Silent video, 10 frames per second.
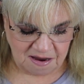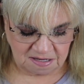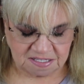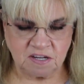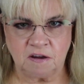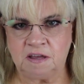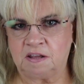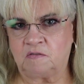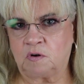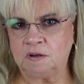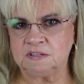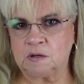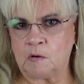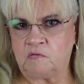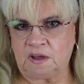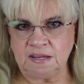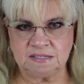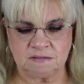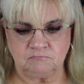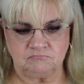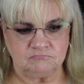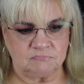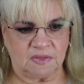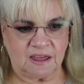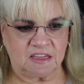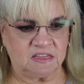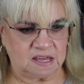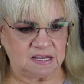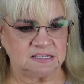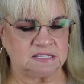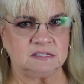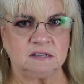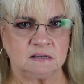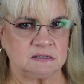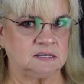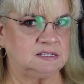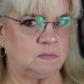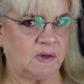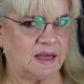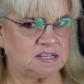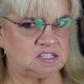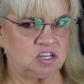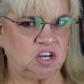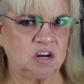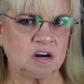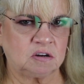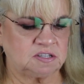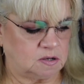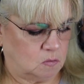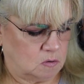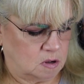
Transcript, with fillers: I didn't start getting wrinkles on my face like this since the past year or so.